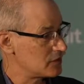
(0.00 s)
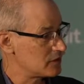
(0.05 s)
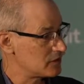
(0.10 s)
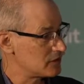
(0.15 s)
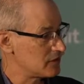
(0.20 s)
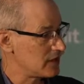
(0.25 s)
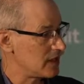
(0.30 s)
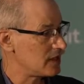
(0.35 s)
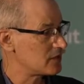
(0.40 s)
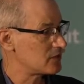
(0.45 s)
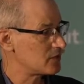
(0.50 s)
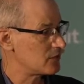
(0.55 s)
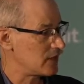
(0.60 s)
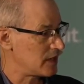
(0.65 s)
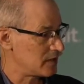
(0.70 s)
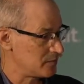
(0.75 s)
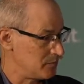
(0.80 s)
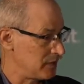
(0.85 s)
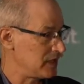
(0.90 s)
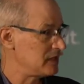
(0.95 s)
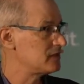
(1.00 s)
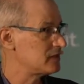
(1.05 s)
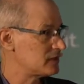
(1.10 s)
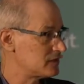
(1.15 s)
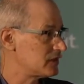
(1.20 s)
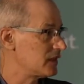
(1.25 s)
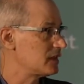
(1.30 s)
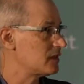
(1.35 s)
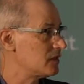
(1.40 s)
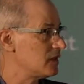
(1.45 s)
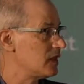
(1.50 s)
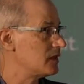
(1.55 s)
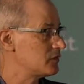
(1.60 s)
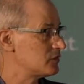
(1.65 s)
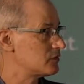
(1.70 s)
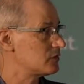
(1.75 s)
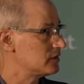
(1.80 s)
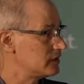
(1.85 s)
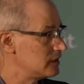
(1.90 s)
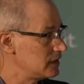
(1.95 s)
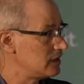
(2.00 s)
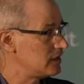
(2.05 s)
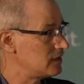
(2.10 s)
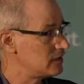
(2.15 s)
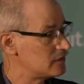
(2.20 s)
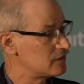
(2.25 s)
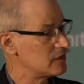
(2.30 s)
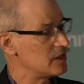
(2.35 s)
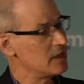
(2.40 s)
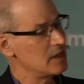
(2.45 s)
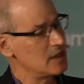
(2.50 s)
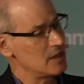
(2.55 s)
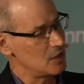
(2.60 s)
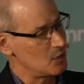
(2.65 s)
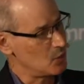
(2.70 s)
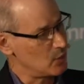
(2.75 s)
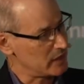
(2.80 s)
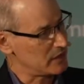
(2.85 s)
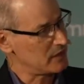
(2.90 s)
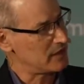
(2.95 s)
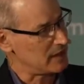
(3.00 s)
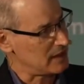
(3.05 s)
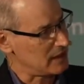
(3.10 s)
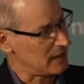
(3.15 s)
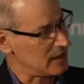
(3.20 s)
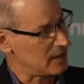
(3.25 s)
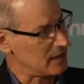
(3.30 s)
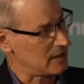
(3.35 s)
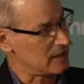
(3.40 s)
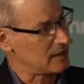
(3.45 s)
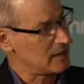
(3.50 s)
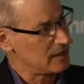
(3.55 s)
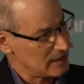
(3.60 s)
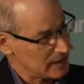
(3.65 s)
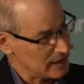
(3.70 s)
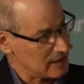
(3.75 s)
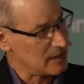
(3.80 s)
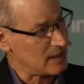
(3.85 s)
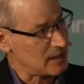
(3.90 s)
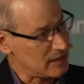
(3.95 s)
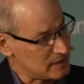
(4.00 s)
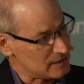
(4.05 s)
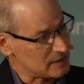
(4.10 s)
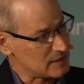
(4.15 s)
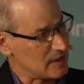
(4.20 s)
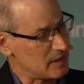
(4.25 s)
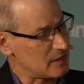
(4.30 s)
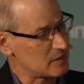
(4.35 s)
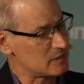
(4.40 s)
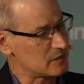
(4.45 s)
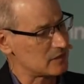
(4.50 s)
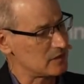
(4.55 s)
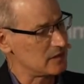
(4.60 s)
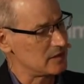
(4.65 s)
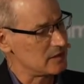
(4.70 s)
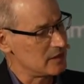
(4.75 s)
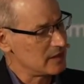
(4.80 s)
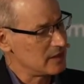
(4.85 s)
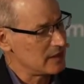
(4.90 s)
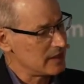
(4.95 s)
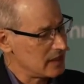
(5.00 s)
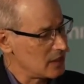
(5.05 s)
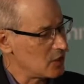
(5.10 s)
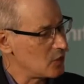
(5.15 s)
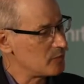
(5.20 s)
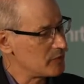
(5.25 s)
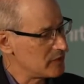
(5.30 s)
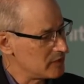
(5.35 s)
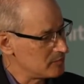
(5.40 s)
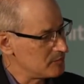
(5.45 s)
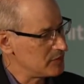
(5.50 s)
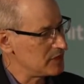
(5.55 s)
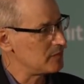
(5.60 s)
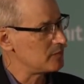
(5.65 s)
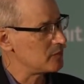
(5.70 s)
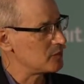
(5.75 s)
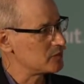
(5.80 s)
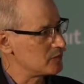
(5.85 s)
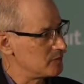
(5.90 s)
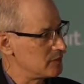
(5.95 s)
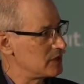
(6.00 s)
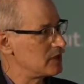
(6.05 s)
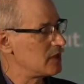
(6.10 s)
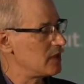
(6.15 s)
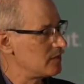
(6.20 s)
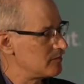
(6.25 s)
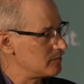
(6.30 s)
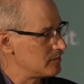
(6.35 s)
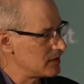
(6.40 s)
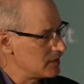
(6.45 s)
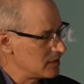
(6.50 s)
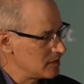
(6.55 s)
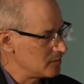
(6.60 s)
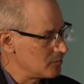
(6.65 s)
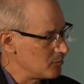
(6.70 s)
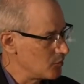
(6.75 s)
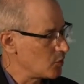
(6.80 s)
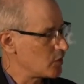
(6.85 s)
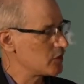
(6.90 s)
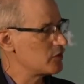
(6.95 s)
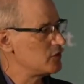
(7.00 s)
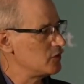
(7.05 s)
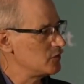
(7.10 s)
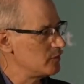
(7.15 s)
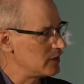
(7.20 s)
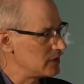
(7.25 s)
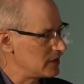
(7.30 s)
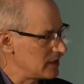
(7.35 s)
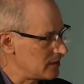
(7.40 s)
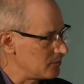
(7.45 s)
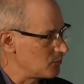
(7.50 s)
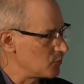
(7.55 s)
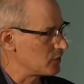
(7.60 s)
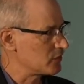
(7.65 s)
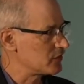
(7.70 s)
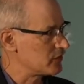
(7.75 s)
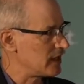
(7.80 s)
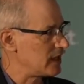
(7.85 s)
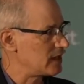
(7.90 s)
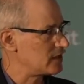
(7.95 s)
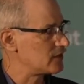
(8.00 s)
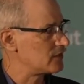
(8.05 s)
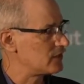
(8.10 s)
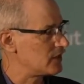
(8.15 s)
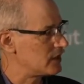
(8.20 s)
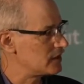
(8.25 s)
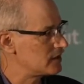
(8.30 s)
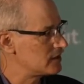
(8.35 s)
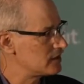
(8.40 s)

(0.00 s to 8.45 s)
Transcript: to satisfy basic psychological needs with AI, AI is actually helping people to become more human and more satisfied.